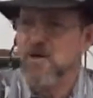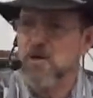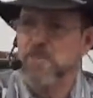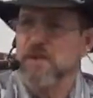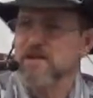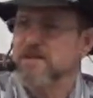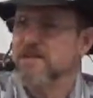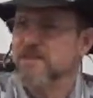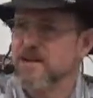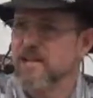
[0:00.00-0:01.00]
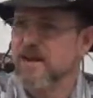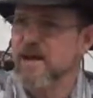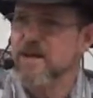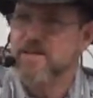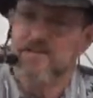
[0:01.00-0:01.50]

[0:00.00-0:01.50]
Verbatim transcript: I'll go pay attention to that.